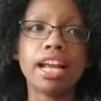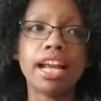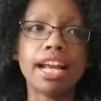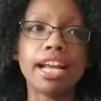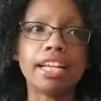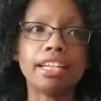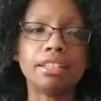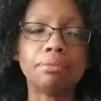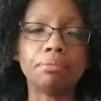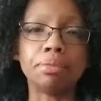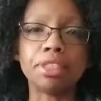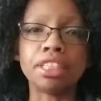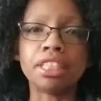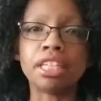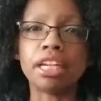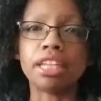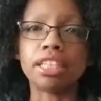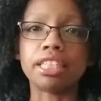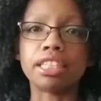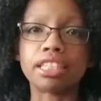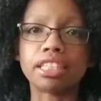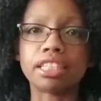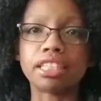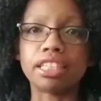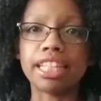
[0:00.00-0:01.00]
and
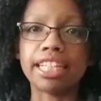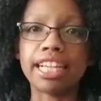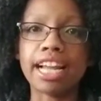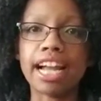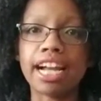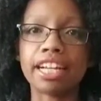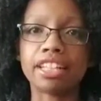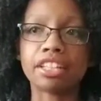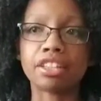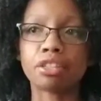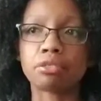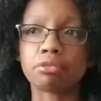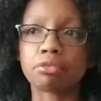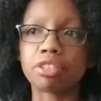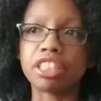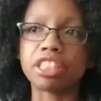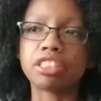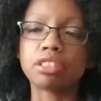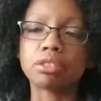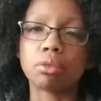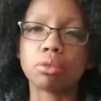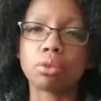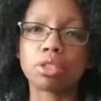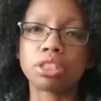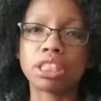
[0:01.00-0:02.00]
because they had the
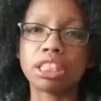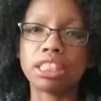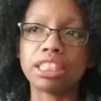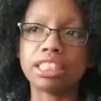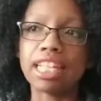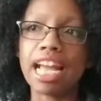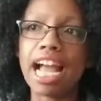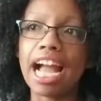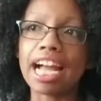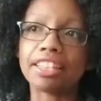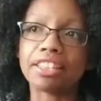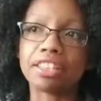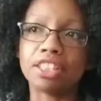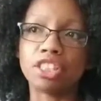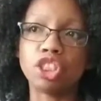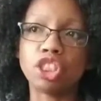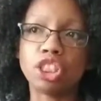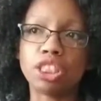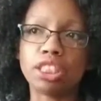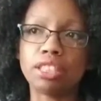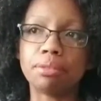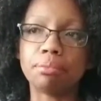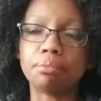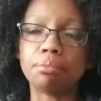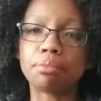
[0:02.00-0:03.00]
resources at the
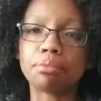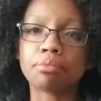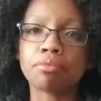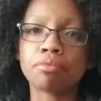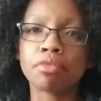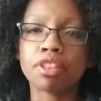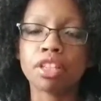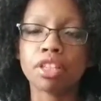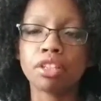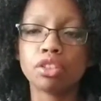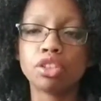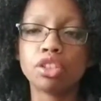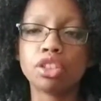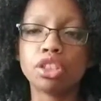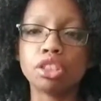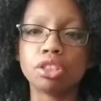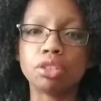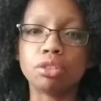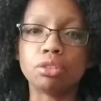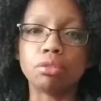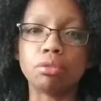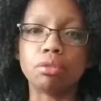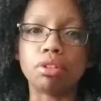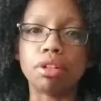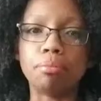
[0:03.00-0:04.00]
gym
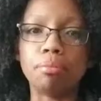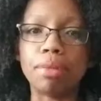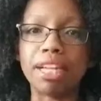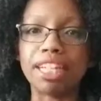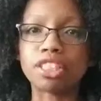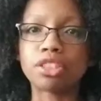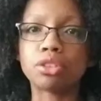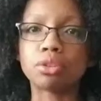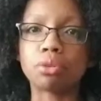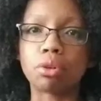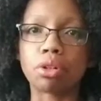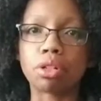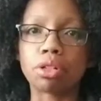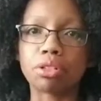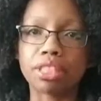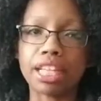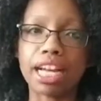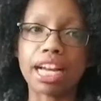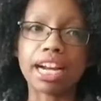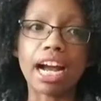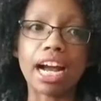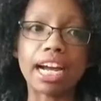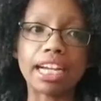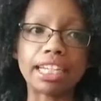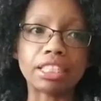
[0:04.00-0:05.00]
to make sure
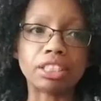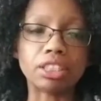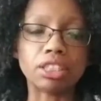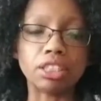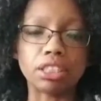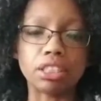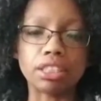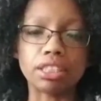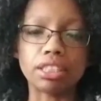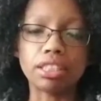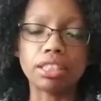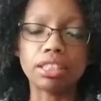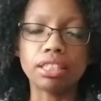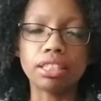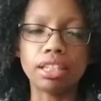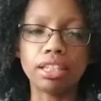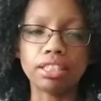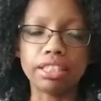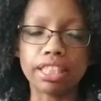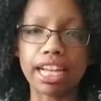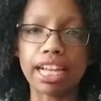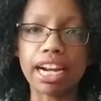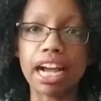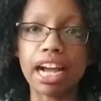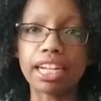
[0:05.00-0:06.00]
that I
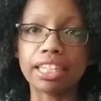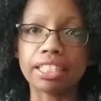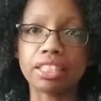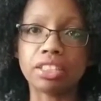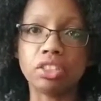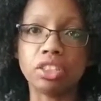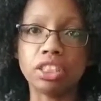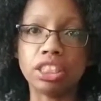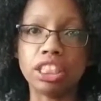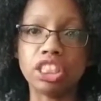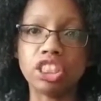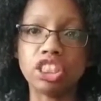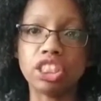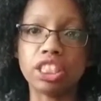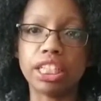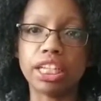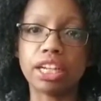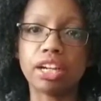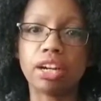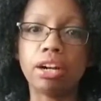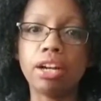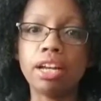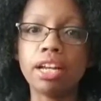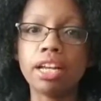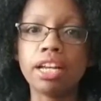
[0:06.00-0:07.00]
could teach
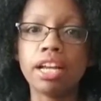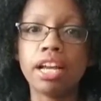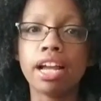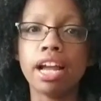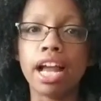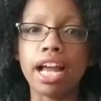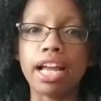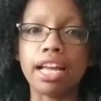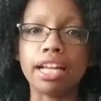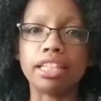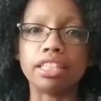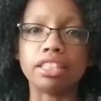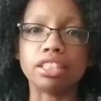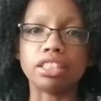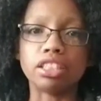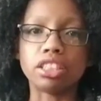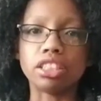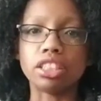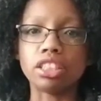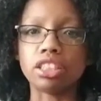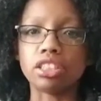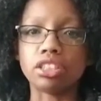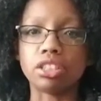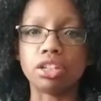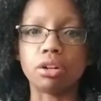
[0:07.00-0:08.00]
there. And
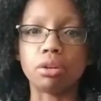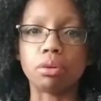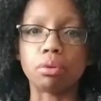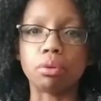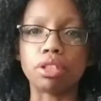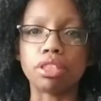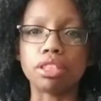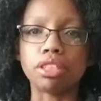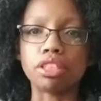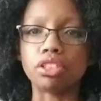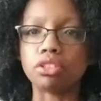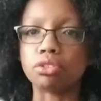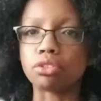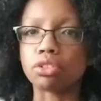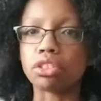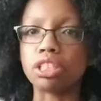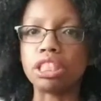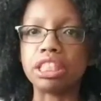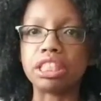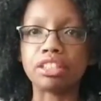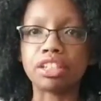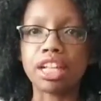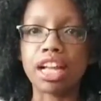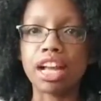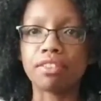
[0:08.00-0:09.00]
you know,
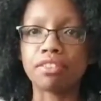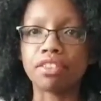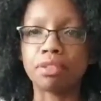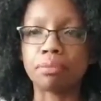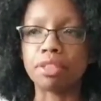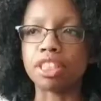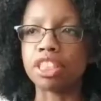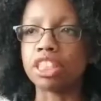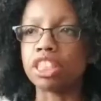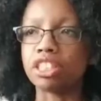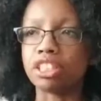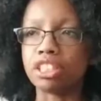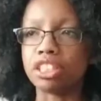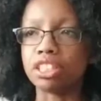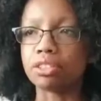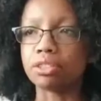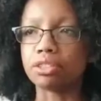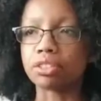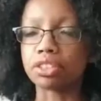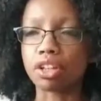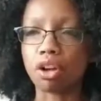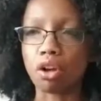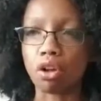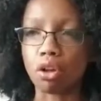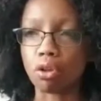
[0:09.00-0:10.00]
usually they'll have the
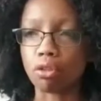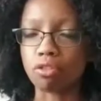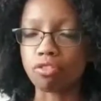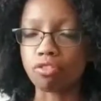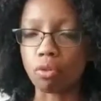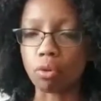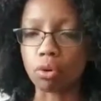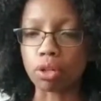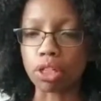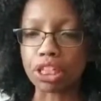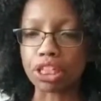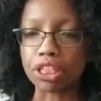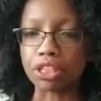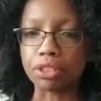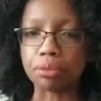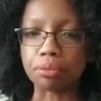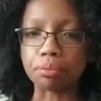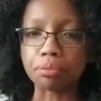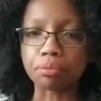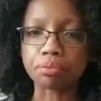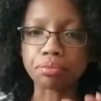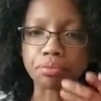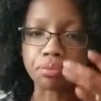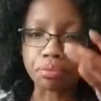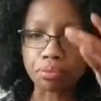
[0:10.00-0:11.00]
materials all for you.